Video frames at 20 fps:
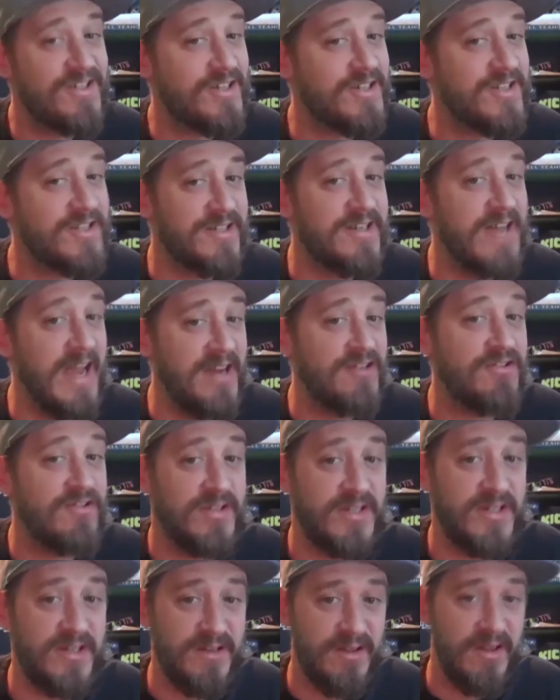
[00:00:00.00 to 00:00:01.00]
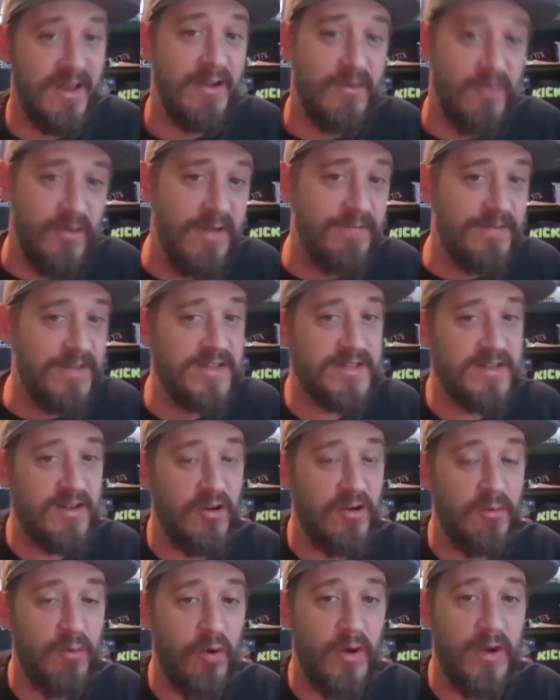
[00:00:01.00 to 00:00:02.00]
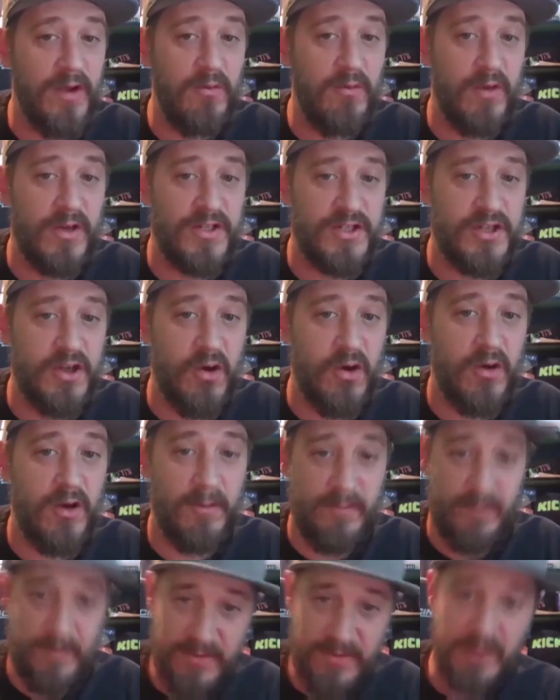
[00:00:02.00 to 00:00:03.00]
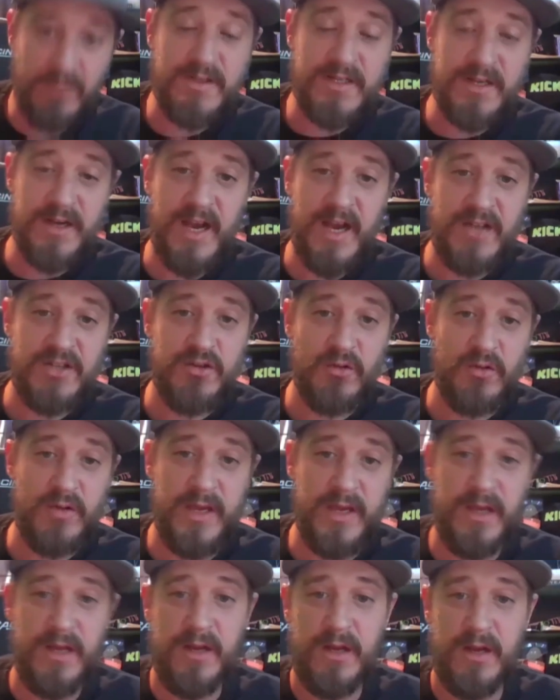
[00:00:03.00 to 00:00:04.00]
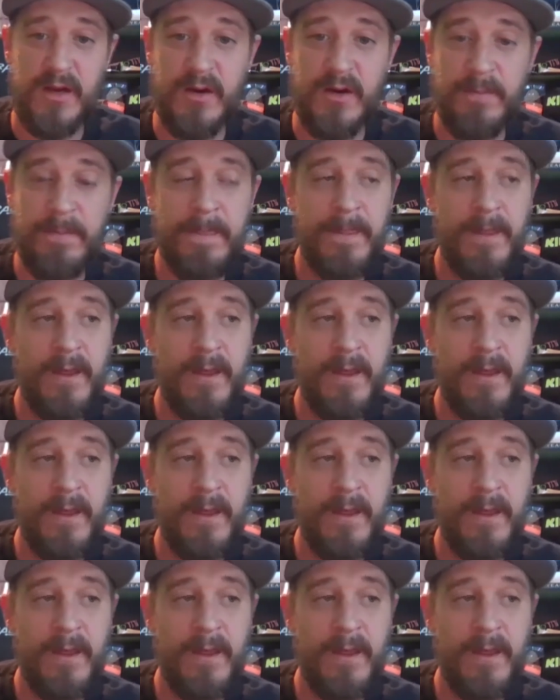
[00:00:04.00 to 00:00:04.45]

just dangerous. Like, if this little boy would have showed up, if there was an actual kid here,